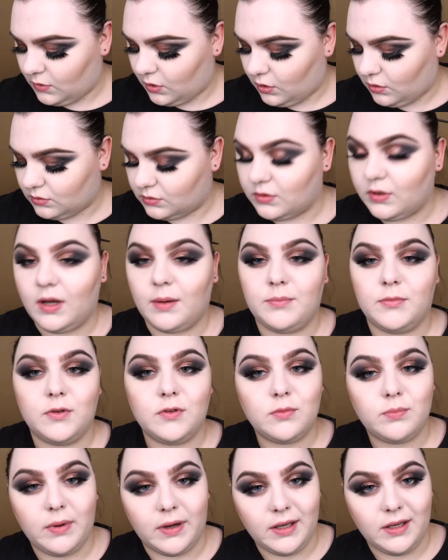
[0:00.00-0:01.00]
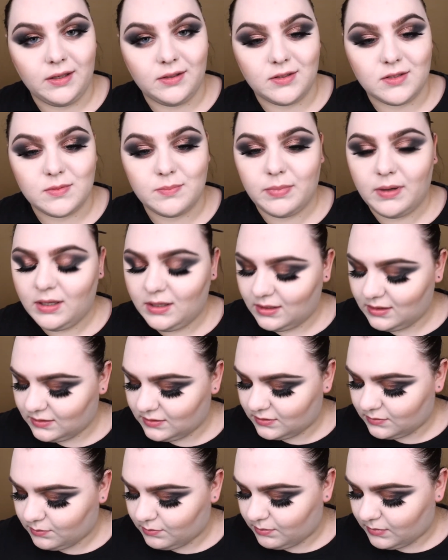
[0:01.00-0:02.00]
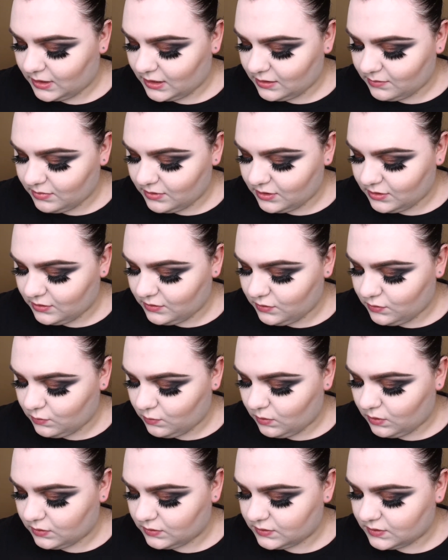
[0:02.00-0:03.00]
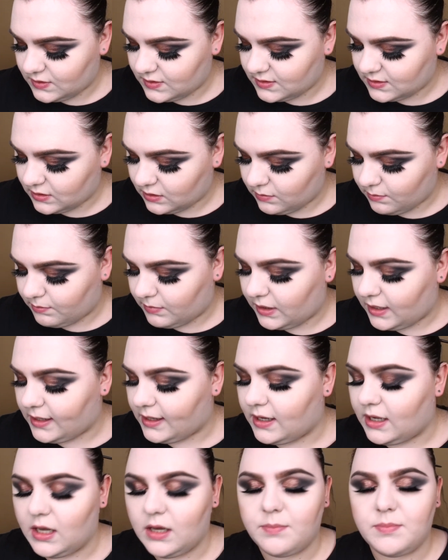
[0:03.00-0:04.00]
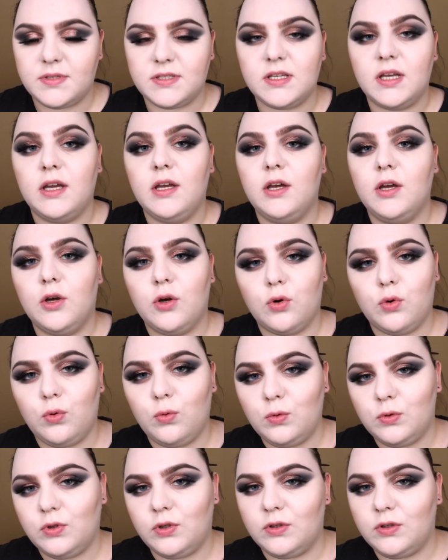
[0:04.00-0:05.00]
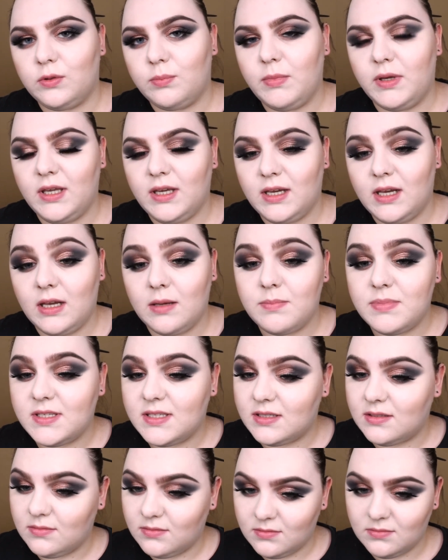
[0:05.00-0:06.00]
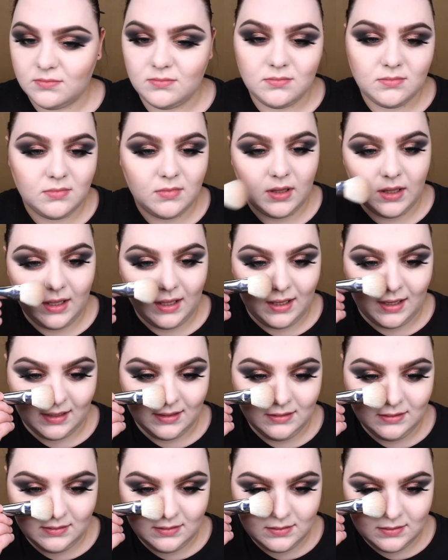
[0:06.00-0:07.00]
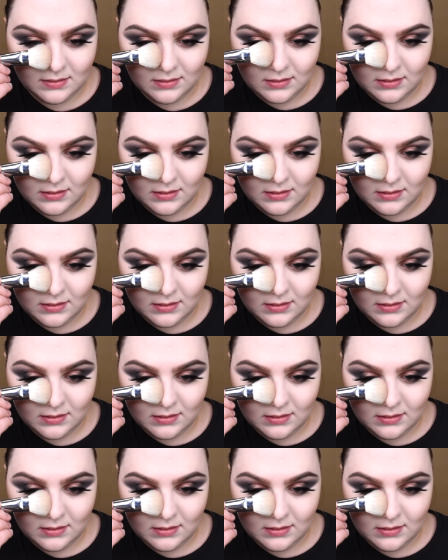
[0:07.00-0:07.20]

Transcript: although I'm not buying this palette, maybe you want some makeups, cool toned makeups and